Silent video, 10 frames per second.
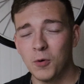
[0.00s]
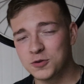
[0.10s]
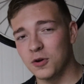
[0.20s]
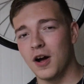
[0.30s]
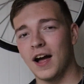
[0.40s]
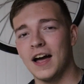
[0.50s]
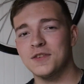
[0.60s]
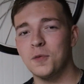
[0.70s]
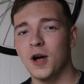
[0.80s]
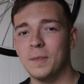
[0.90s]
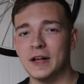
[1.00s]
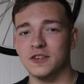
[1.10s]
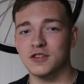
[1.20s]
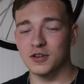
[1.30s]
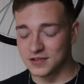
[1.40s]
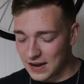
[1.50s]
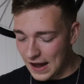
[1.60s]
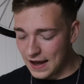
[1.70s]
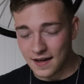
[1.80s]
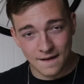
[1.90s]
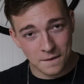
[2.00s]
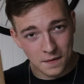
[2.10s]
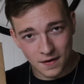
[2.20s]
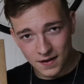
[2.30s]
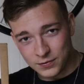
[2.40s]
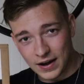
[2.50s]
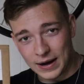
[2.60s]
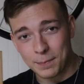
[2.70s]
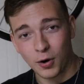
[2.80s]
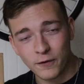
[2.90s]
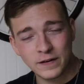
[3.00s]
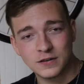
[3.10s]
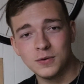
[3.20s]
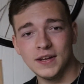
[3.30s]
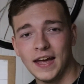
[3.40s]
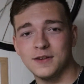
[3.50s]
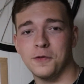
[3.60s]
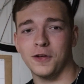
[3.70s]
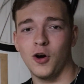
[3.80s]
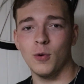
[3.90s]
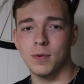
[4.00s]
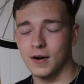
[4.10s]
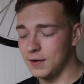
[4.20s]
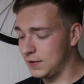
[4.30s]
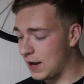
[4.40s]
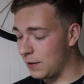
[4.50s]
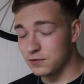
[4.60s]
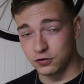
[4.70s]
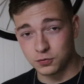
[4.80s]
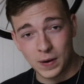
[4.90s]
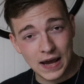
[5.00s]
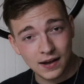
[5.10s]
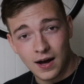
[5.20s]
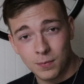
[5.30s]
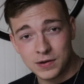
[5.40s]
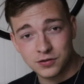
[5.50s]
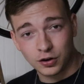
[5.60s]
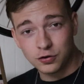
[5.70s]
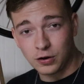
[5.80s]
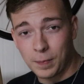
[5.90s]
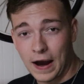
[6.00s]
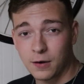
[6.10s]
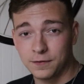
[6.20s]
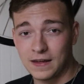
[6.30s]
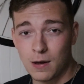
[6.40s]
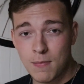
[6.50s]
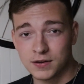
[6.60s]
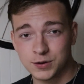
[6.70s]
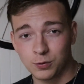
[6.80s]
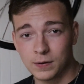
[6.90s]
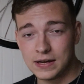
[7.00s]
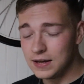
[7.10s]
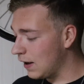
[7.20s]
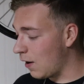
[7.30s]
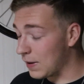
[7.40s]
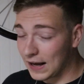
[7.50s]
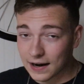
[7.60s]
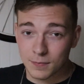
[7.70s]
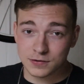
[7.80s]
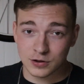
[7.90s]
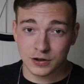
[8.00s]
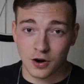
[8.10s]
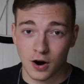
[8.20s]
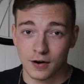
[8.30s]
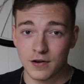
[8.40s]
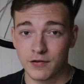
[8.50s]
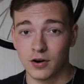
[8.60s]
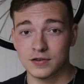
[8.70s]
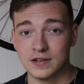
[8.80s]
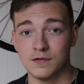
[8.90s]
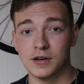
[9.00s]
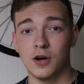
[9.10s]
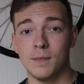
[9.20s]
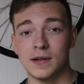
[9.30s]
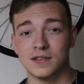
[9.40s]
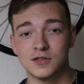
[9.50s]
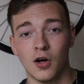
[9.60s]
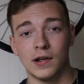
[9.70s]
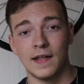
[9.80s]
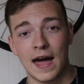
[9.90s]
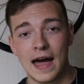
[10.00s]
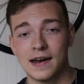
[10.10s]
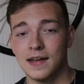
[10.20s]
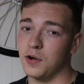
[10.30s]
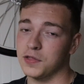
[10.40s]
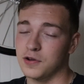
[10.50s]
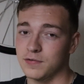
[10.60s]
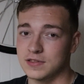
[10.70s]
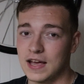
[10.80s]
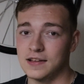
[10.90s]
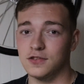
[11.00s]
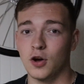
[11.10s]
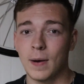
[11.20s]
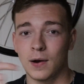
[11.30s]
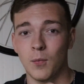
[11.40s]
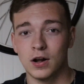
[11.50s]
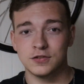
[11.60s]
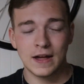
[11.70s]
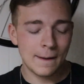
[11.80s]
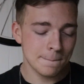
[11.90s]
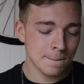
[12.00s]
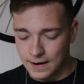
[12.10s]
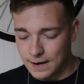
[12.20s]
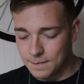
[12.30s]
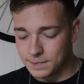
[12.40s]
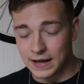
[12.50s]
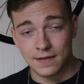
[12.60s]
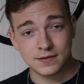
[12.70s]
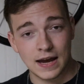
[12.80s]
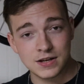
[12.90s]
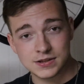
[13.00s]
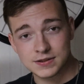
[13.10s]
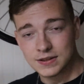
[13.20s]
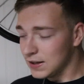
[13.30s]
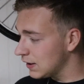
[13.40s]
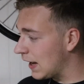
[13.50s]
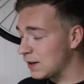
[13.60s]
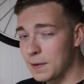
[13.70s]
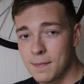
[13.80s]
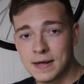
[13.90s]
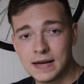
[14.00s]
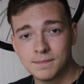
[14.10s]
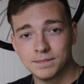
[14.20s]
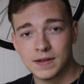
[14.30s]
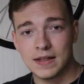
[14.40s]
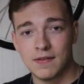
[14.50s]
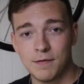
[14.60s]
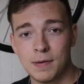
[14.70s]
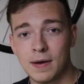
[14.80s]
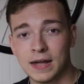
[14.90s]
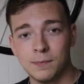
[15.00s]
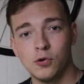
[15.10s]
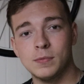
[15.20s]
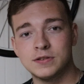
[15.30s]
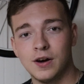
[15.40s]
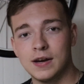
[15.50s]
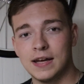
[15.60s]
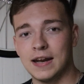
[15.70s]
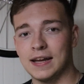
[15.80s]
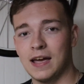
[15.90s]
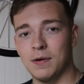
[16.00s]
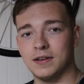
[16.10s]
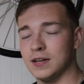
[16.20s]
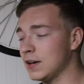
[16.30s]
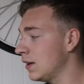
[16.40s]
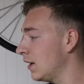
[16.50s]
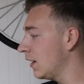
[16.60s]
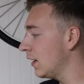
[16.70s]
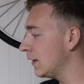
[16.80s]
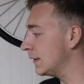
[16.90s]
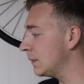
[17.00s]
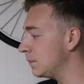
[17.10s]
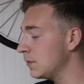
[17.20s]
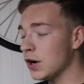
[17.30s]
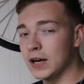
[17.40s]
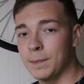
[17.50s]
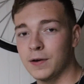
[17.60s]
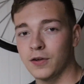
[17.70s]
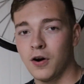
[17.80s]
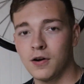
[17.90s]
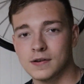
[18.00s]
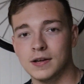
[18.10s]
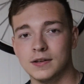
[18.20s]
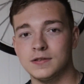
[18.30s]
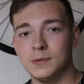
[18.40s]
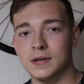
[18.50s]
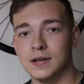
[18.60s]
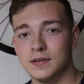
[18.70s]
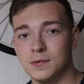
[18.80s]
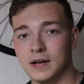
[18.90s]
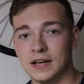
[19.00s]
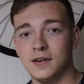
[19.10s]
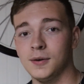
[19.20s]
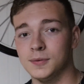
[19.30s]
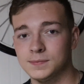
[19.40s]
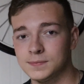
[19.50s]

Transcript: What's going on, guys? Welcome back to the channel. Today we've got a perfect tuning gauge with the Cobra. Now these are sweet. These are usually paired with the MS3, and I got an MS3 in the car. If you haven't already seen the video of me installing that and going through different things, you can go back and watch that. But yeah, this gauge is liked by many, and they've been making improvements on it, and I can't wait to hook it up into the car and see what it can do.